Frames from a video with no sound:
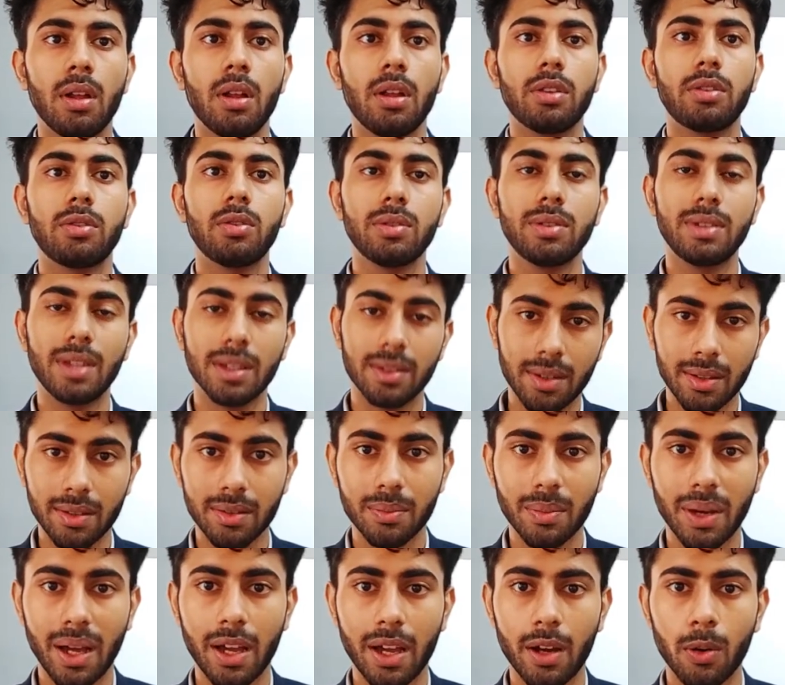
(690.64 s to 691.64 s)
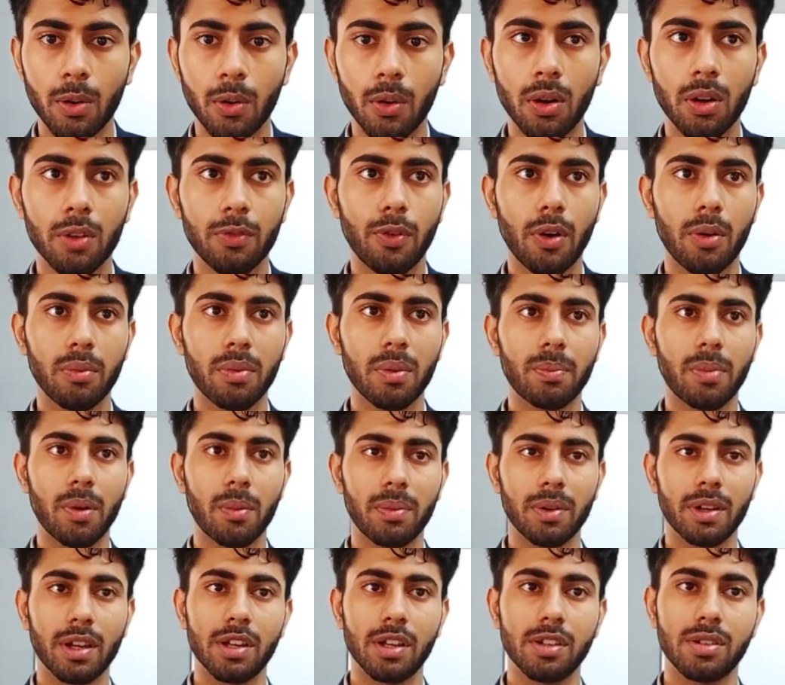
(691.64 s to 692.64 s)
So this is my whole forward
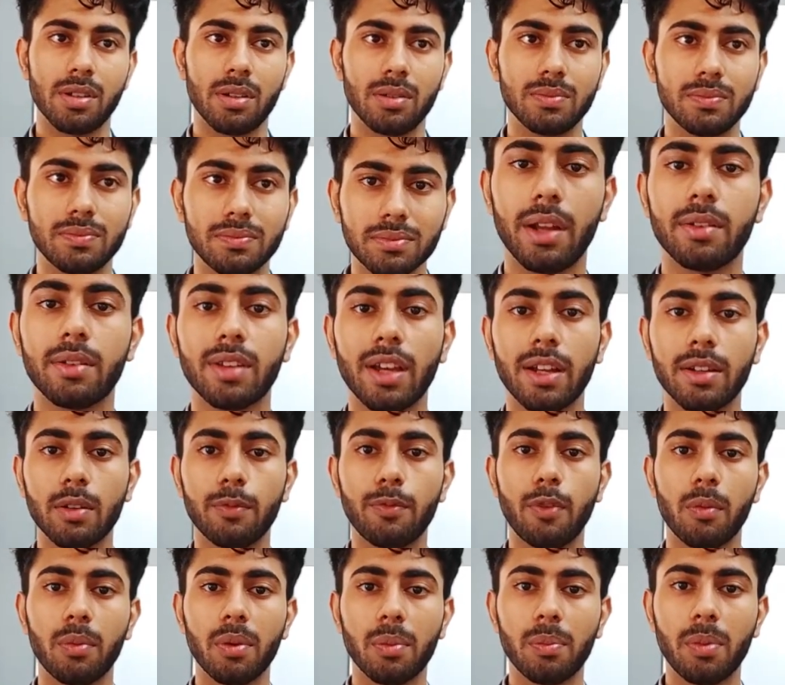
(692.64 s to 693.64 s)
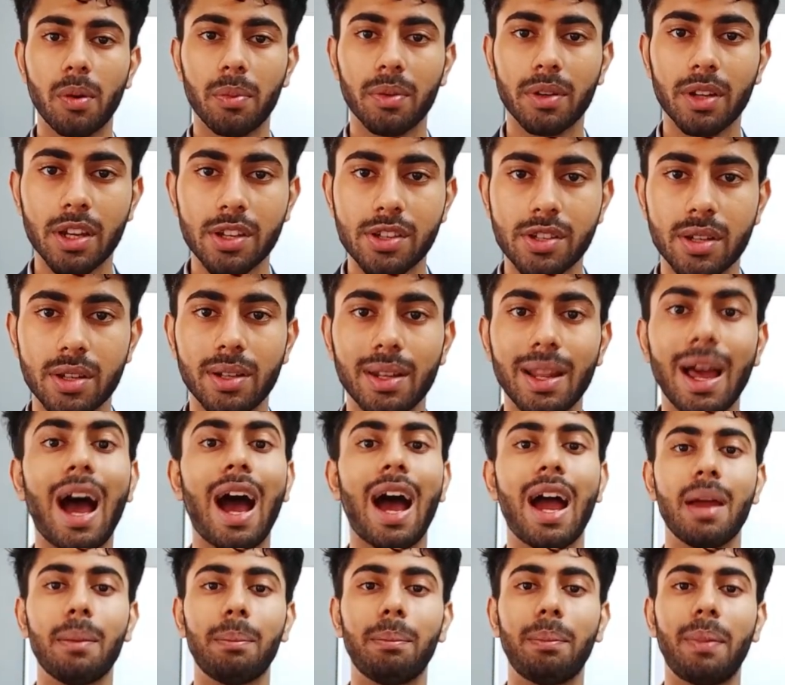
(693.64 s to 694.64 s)
propagation. Inside the forward propagation,
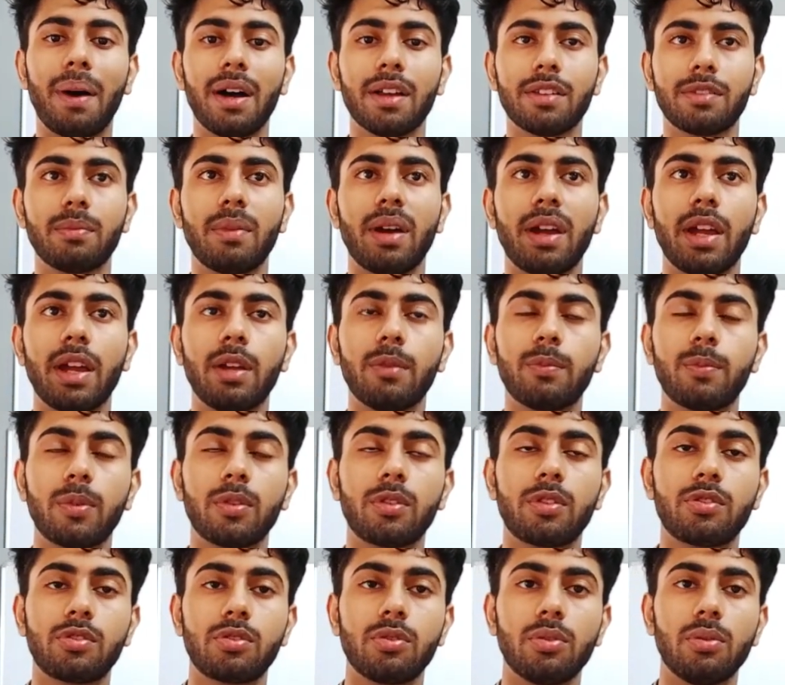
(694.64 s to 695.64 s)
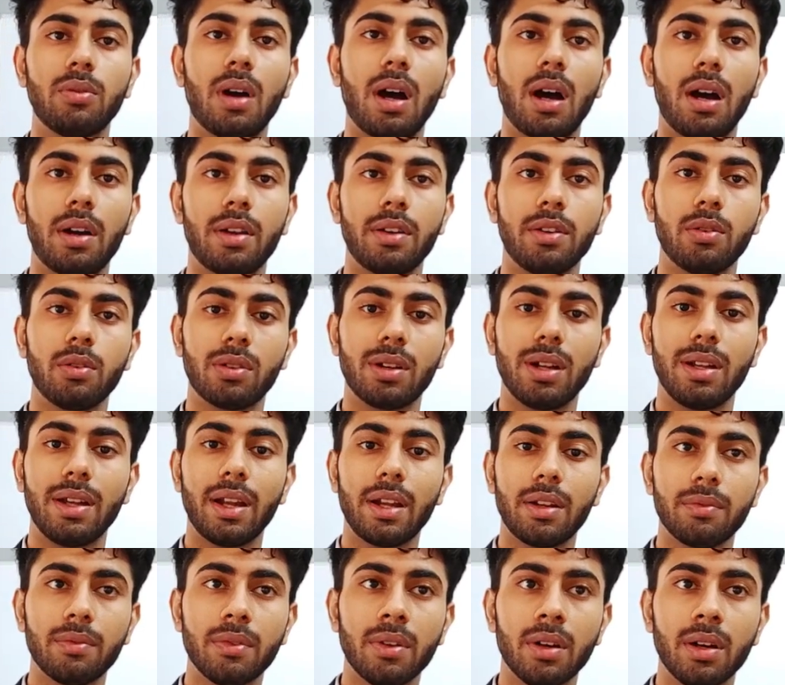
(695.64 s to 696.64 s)
I pass my inputs to our neural
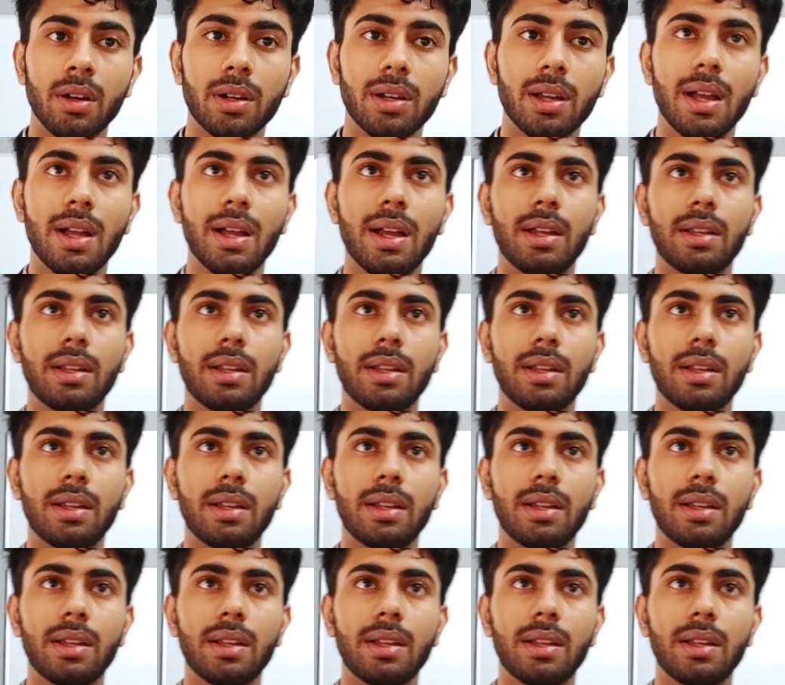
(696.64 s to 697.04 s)
network.